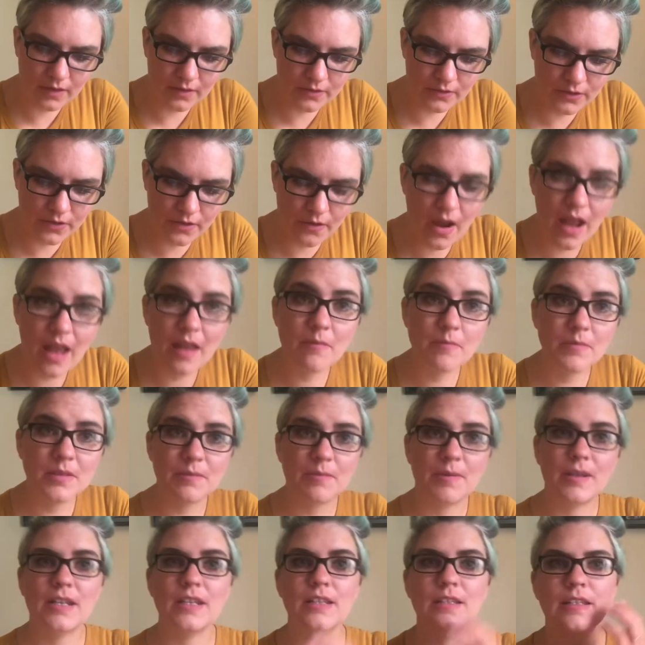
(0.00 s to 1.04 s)
So I am
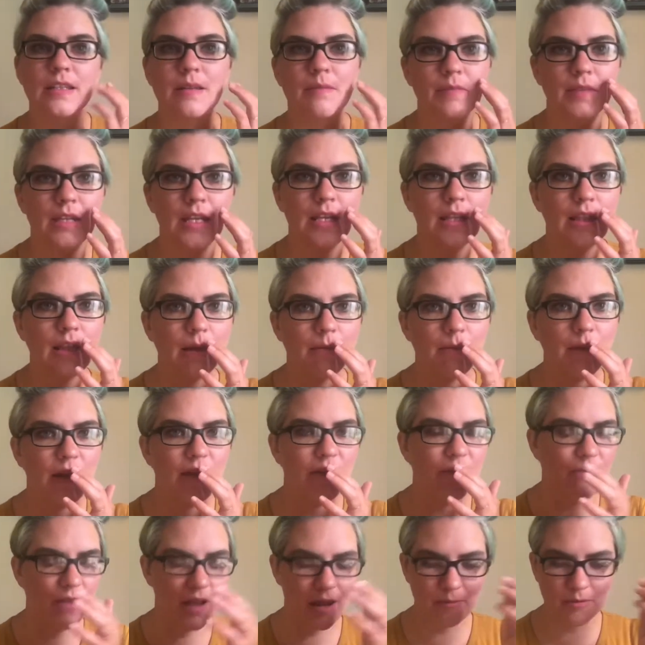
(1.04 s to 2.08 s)
spinning something that my
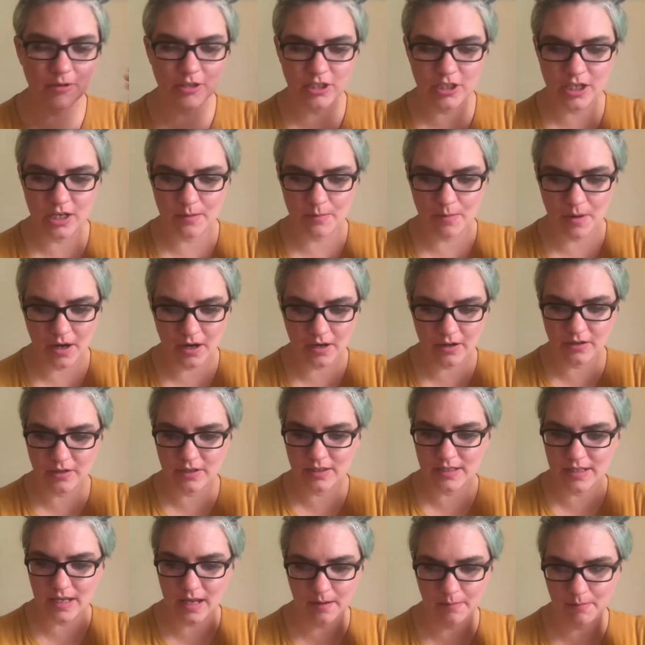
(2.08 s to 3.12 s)
FiberShare partner
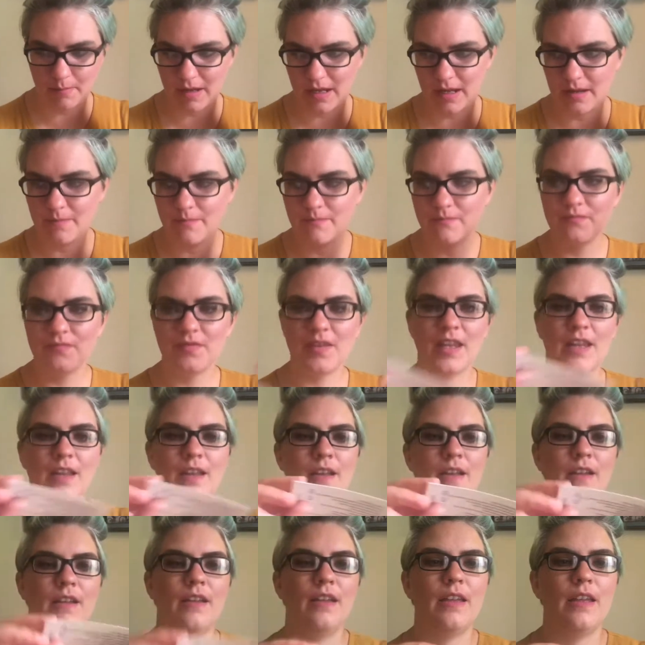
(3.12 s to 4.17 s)
sent me.
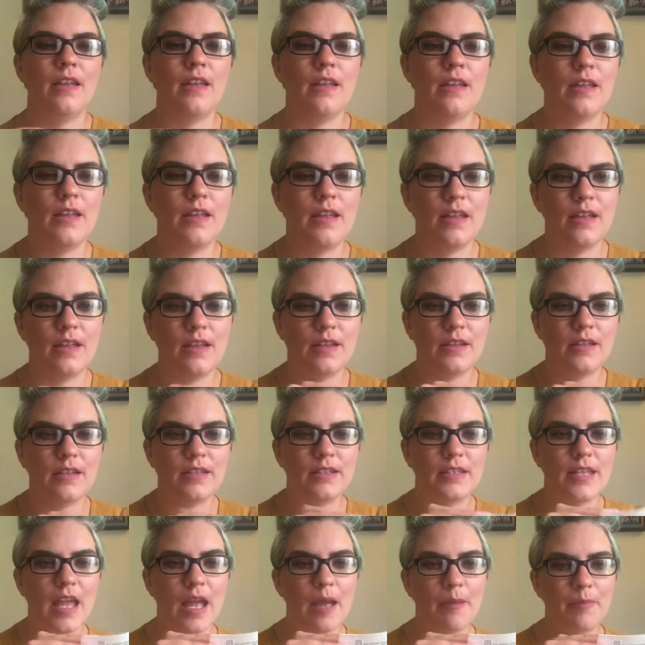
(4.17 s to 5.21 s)
It
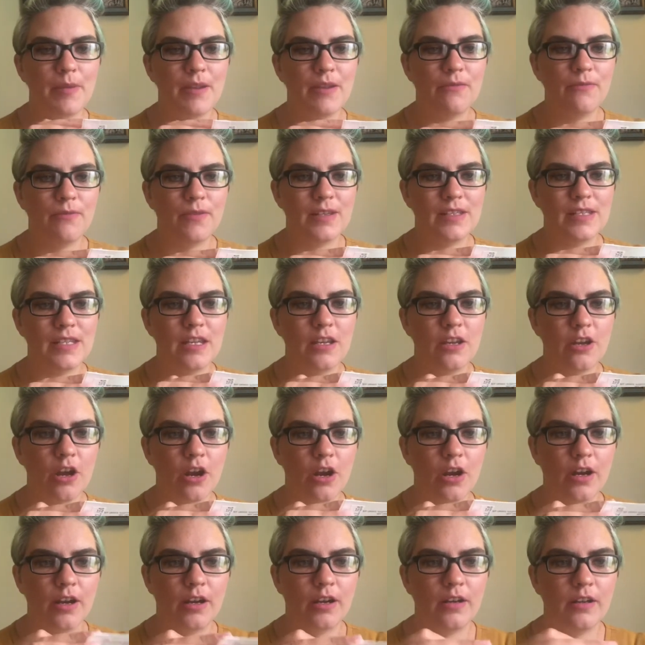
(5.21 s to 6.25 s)
is Happy Fuzzy
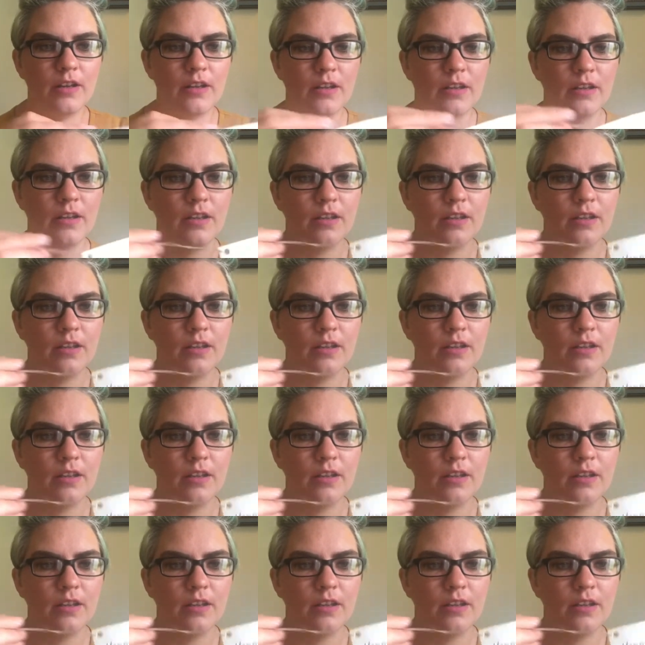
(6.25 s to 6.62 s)
Yarn.